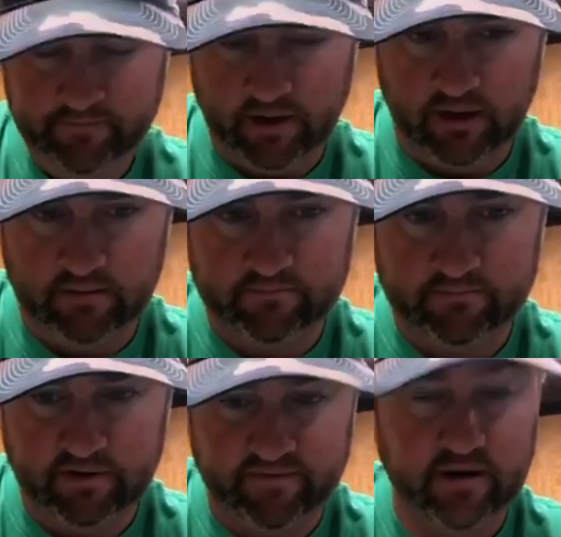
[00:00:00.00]

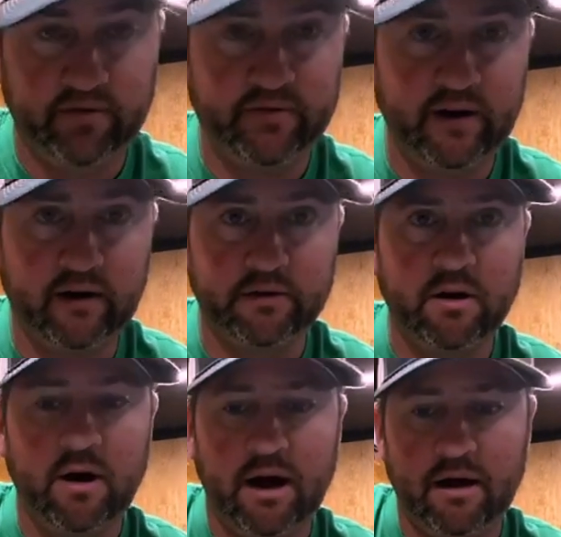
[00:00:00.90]
um, but very fickle, you
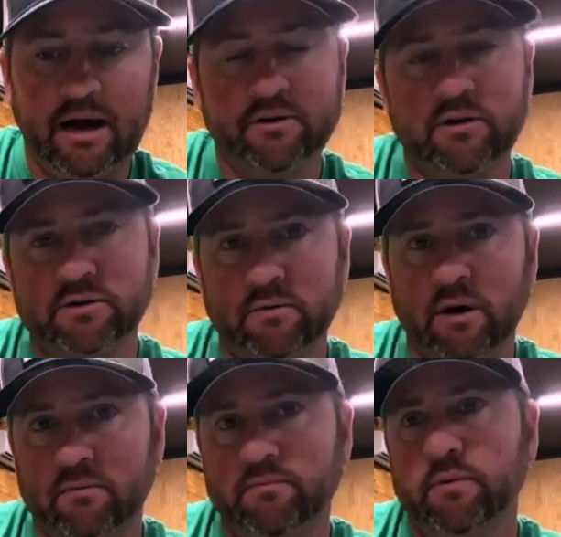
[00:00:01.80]
know, I'll, I'll use a, a,